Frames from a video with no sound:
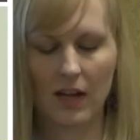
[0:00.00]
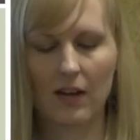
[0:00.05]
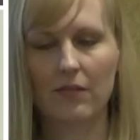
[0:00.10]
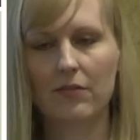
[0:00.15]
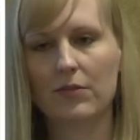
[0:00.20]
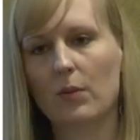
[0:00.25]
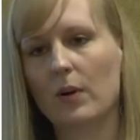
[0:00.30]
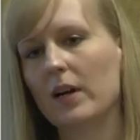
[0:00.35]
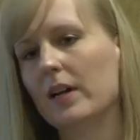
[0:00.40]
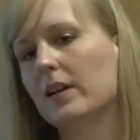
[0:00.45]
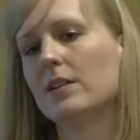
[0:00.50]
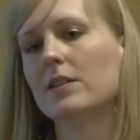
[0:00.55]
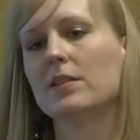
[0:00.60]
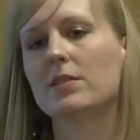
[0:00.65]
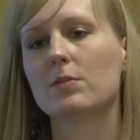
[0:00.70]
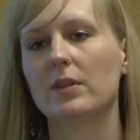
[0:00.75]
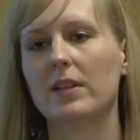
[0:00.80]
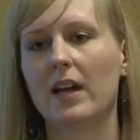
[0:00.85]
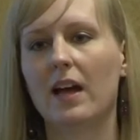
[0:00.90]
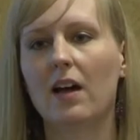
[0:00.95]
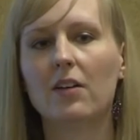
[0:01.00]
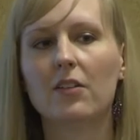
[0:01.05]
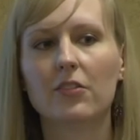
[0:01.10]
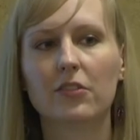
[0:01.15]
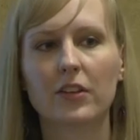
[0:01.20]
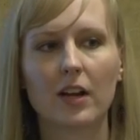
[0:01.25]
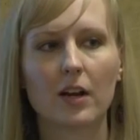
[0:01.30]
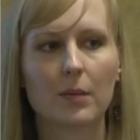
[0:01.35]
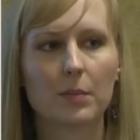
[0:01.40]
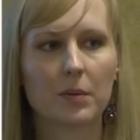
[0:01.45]
loved ones with
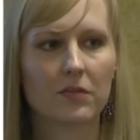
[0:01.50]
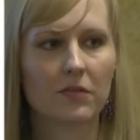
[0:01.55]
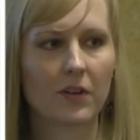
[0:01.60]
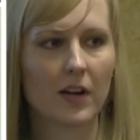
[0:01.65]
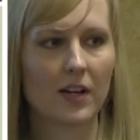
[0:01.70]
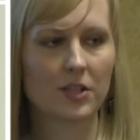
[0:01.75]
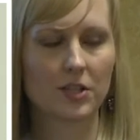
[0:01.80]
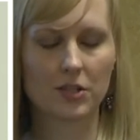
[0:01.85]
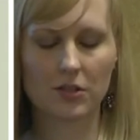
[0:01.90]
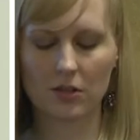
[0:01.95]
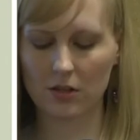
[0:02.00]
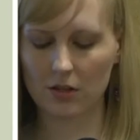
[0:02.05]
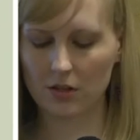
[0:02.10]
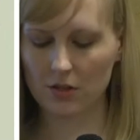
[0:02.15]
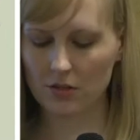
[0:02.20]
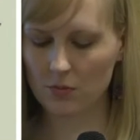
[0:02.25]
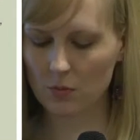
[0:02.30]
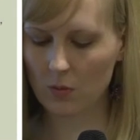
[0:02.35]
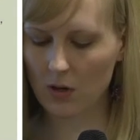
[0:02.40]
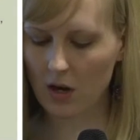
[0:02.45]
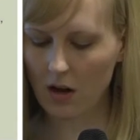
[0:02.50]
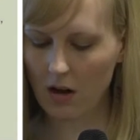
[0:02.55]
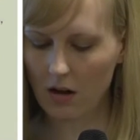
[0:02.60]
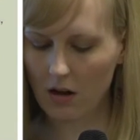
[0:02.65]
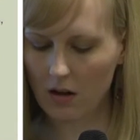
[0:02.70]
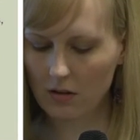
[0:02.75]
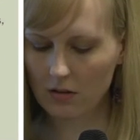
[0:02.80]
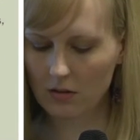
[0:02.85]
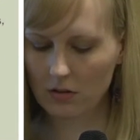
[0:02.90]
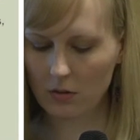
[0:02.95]
healthcare professionals, we're
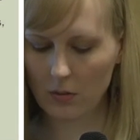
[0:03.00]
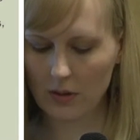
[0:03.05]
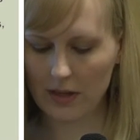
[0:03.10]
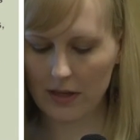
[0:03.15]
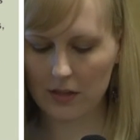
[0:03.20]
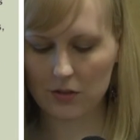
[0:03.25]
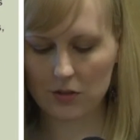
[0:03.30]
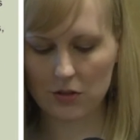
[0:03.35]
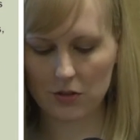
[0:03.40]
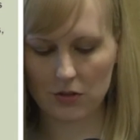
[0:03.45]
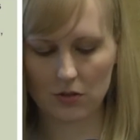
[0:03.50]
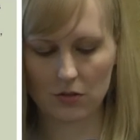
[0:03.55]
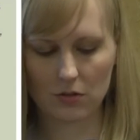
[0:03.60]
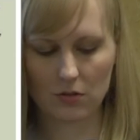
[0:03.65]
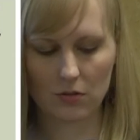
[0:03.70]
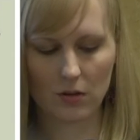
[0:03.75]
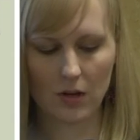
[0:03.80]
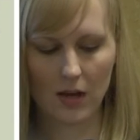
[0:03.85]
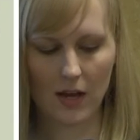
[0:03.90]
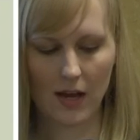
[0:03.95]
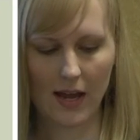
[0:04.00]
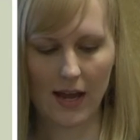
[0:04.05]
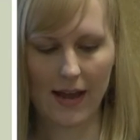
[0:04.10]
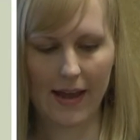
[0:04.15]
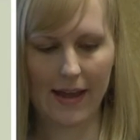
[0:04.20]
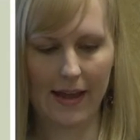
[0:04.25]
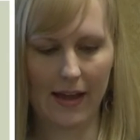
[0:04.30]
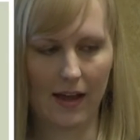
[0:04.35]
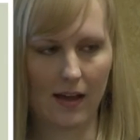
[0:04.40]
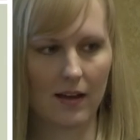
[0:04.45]
all going to
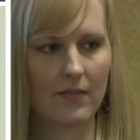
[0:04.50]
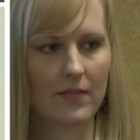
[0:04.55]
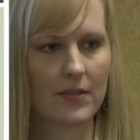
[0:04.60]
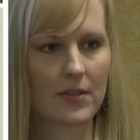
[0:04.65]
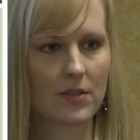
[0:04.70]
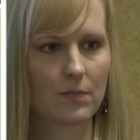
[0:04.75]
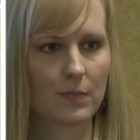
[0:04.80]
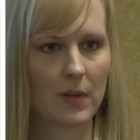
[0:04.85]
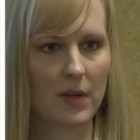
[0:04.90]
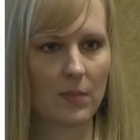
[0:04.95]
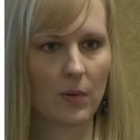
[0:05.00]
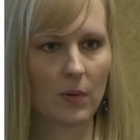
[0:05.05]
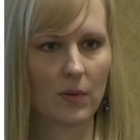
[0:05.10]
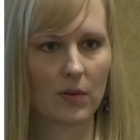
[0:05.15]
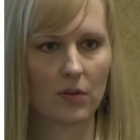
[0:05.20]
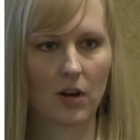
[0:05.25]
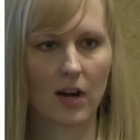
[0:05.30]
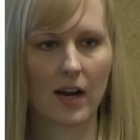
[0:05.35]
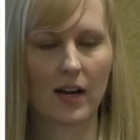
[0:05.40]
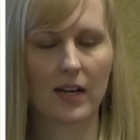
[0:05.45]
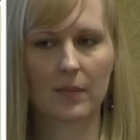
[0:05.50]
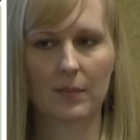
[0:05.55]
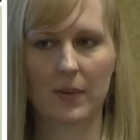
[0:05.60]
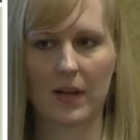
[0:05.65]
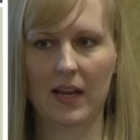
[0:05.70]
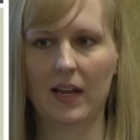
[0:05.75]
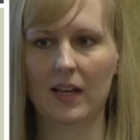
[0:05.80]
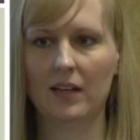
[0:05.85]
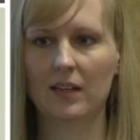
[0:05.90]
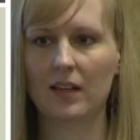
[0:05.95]
have, as people with chronic
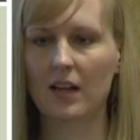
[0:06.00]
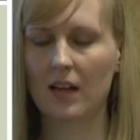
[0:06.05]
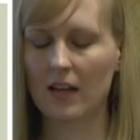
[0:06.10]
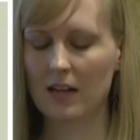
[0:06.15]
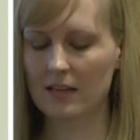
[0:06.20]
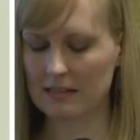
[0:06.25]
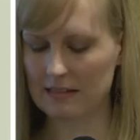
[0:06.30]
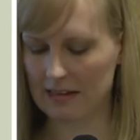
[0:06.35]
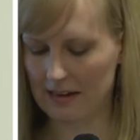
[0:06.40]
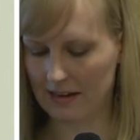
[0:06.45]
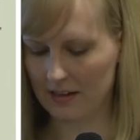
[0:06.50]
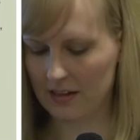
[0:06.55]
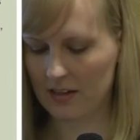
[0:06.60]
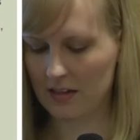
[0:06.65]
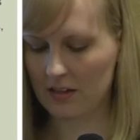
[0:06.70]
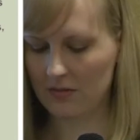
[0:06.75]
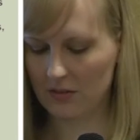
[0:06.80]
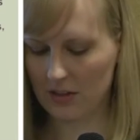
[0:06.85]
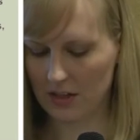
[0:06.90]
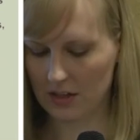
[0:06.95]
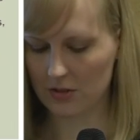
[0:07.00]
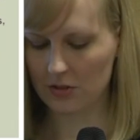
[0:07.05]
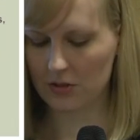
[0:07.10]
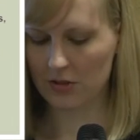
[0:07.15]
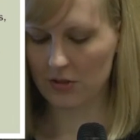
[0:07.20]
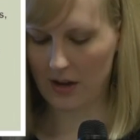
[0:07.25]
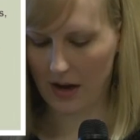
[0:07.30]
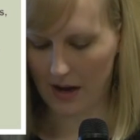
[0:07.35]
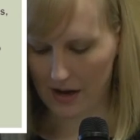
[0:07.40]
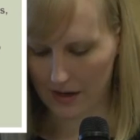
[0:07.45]
pain, negative
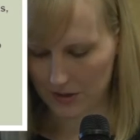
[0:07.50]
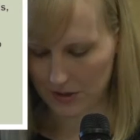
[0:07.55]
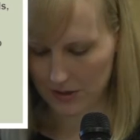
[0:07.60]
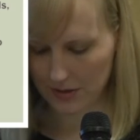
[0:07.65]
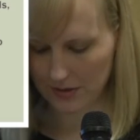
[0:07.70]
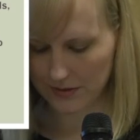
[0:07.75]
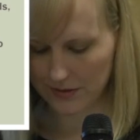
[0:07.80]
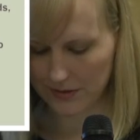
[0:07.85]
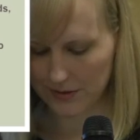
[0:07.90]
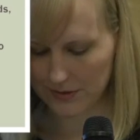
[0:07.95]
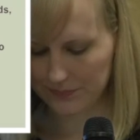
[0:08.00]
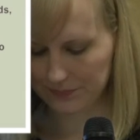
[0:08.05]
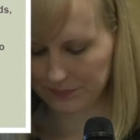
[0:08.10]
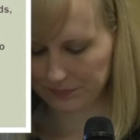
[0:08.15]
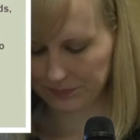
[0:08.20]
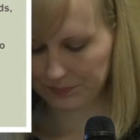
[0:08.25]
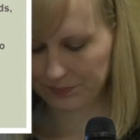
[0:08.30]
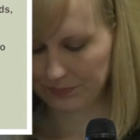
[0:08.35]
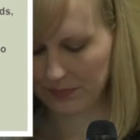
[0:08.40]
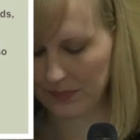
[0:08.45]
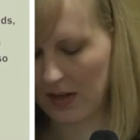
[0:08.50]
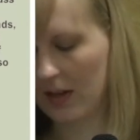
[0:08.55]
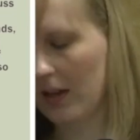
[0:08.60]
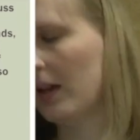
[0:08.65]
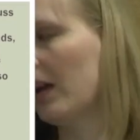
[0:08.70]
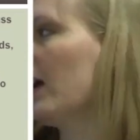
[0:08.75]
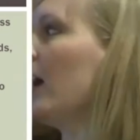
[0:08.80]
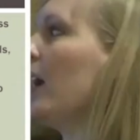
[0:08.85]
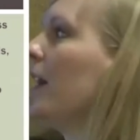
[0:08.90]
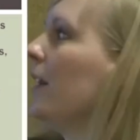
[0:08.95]
interactions.
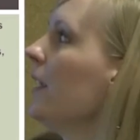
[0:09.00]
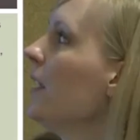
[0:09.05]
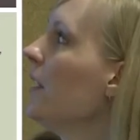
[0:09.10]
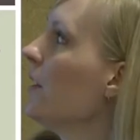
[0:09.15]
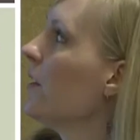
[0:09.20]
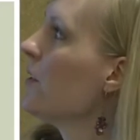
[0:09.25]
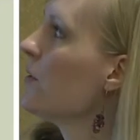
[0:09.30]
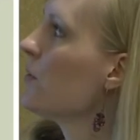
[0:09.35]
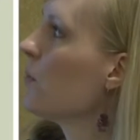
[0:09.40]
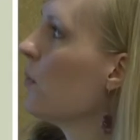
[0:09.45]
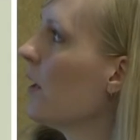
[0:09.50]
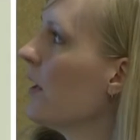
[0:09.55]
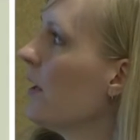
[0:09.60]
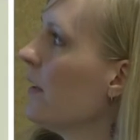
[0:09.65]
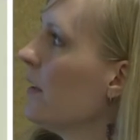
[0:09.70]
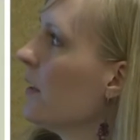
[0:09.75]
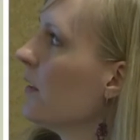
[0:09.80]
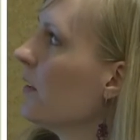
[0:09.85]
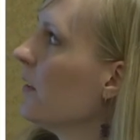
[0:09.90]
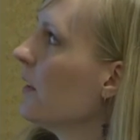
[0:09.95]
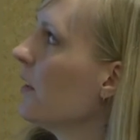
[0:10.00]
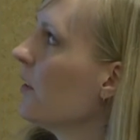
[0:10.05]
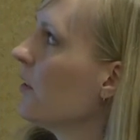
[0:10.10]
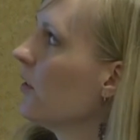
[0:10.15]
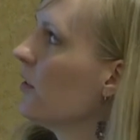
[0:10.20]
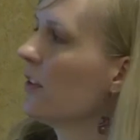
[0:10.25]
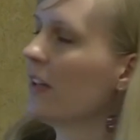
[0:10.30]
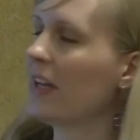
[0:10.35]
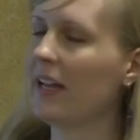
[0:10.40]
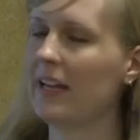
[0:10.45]
And here's one
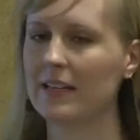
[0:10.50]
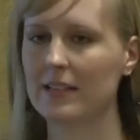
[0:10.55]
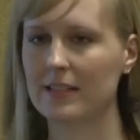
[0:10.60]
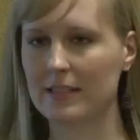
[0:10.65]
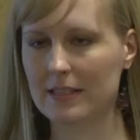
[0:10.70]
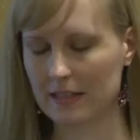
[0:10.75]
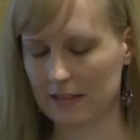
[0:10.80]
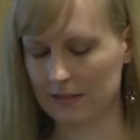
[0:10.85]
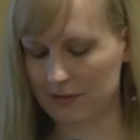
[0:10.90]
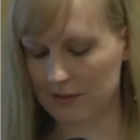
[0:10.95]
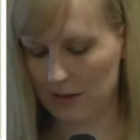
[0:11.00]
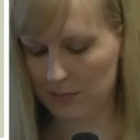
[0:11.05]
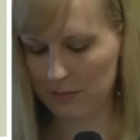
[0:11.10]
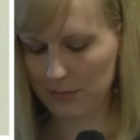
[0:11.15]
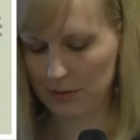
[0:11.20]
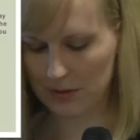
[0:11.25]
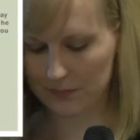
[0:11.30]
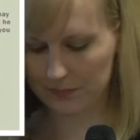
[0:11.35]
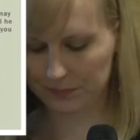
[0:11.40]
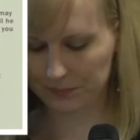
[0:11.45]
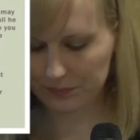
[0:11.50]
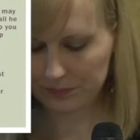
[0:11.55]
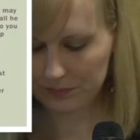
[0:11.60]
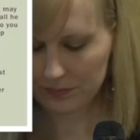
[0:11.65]
clinical case example.